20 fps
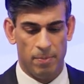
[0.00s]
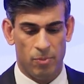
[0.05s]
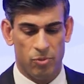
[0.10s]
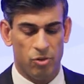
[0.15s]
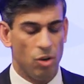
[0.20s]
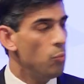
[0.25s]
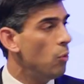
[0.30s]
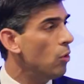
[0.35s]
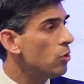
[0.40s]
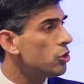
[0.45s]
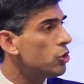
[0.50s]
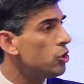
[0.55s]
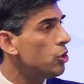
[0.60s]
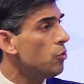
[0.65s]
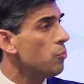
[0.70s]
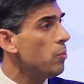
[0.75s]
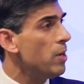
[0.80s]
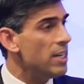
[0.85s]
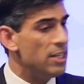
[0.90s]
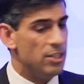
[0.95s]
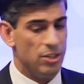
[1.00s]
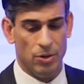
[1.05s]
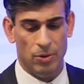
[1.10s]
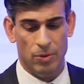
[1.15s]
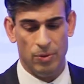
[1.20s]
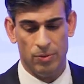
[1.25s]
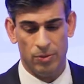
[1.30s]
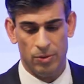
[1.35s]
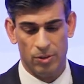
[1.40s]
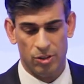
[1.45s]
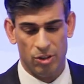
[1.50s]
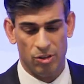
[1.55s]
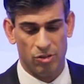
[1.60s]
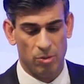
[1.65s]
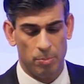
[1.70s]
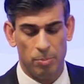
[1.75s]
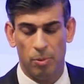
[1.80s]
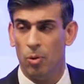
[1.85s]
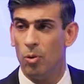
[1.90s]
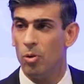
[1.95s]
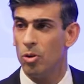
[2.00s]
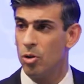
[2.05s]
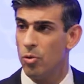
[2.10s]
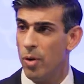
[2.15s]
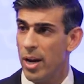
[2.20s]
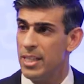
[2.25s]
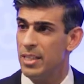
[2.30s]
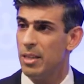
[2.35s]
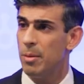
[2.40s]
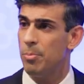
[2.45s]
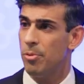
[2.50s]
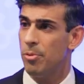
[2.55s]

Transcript: So what should we do to support greater